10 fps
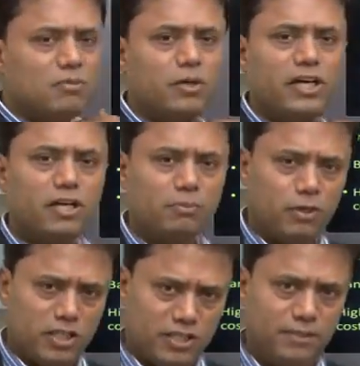the monetary
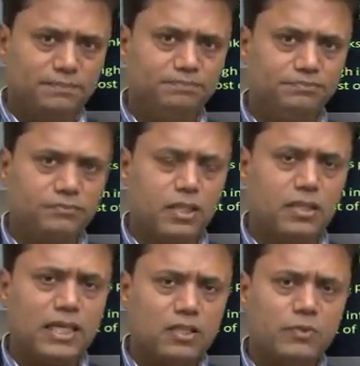policy.
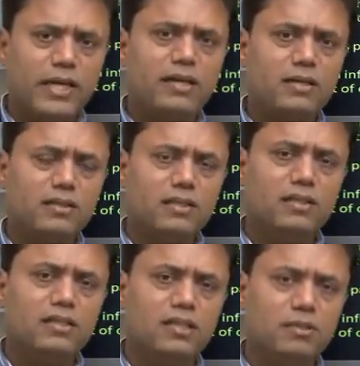That is where
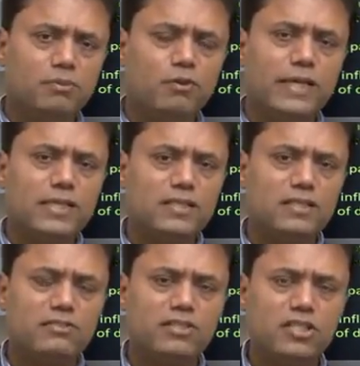the repo rates
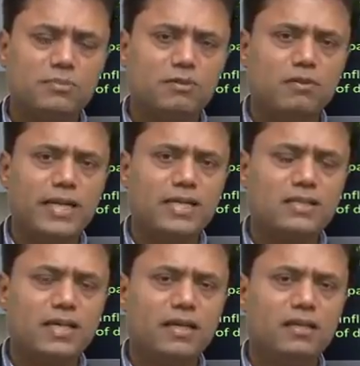and reverse repo
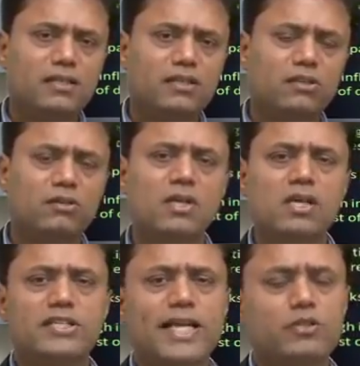rates and
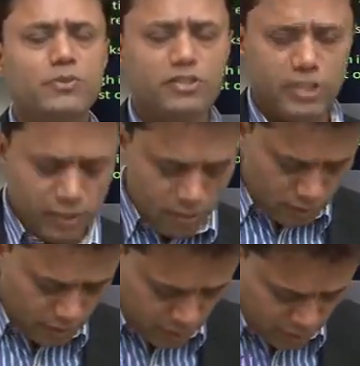statutory
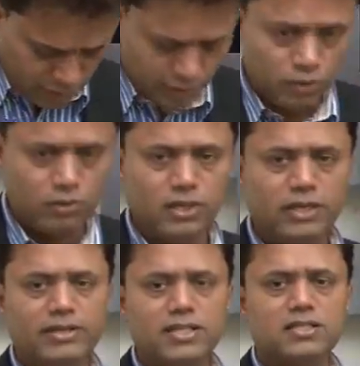
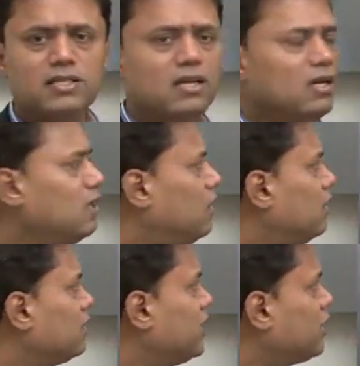levels,
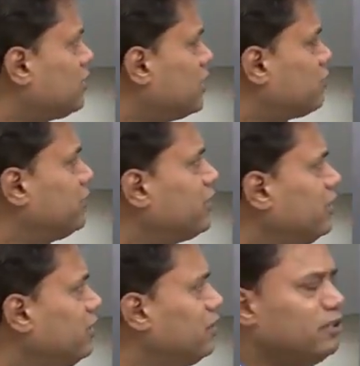
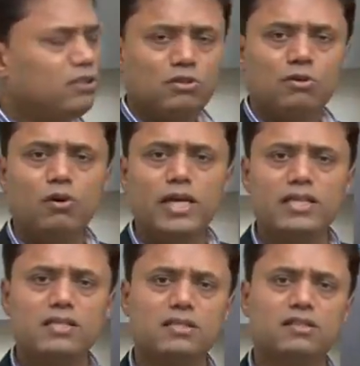statutory
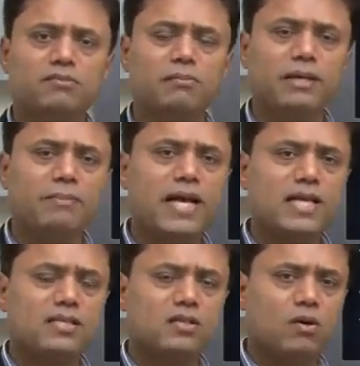holdings by
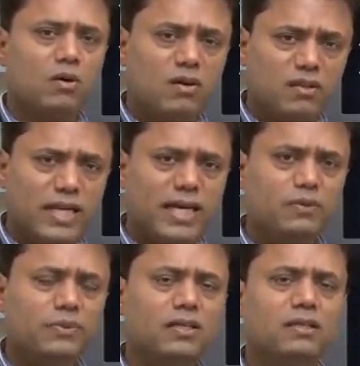banks, all
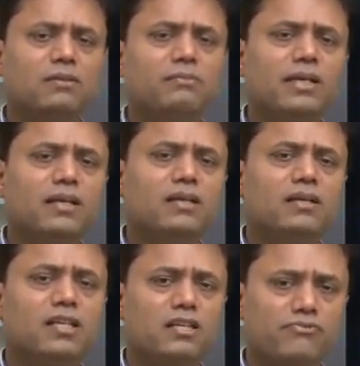that will be
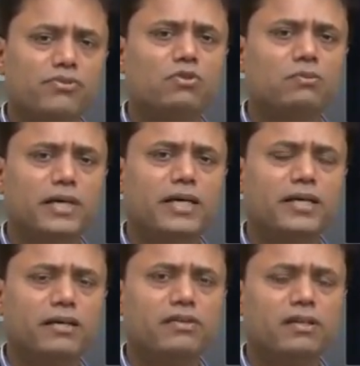reviewed
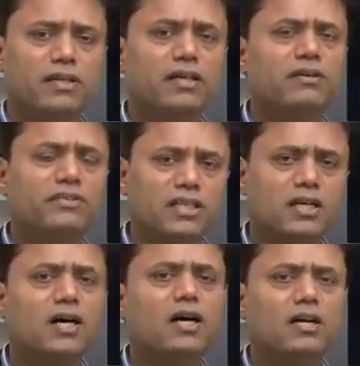with a
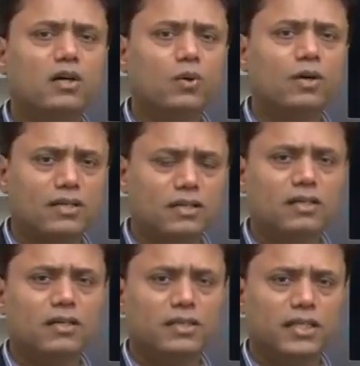hard look
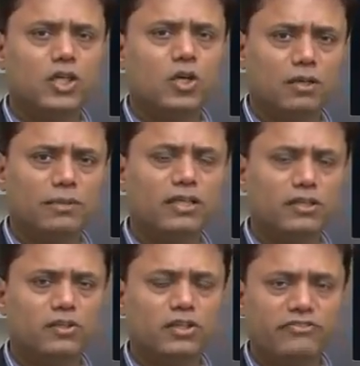at the economy.
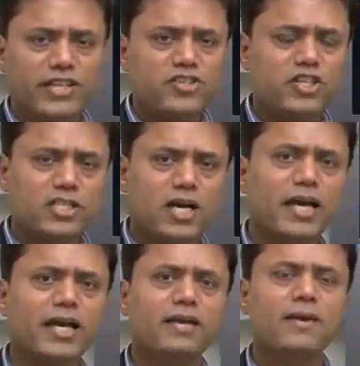Inflation is
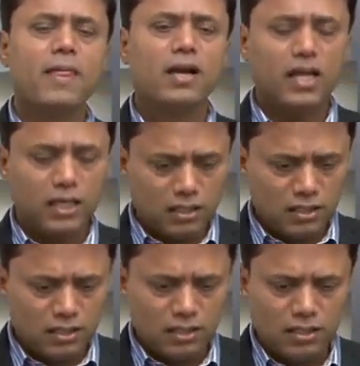high, it
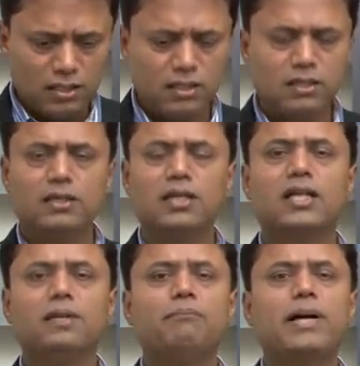will
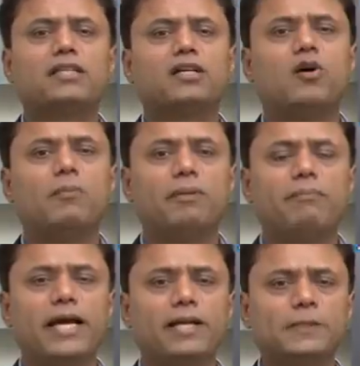impact the
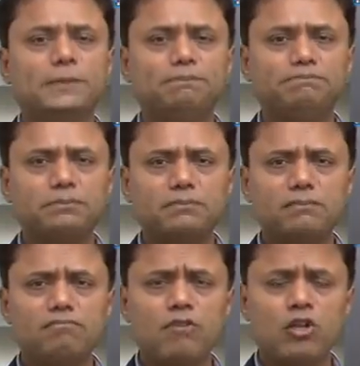common man.
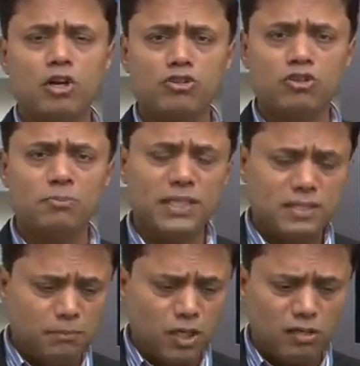Not so,
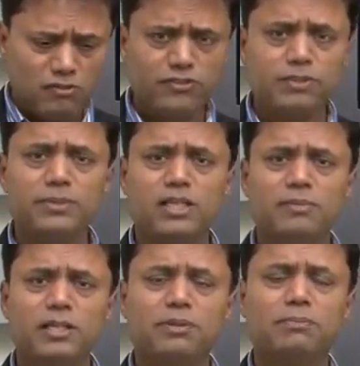but the bottom of the
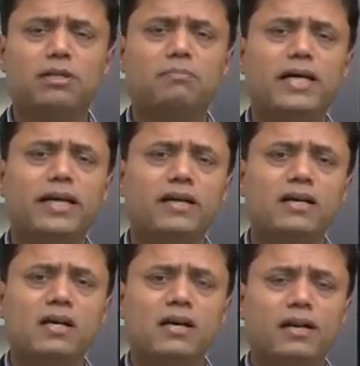pyramid, people are buying,
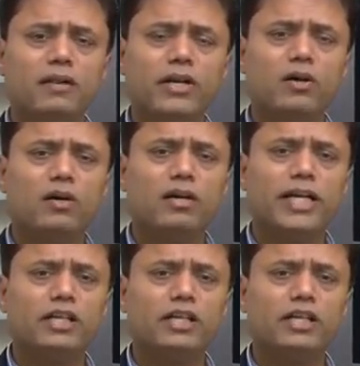living on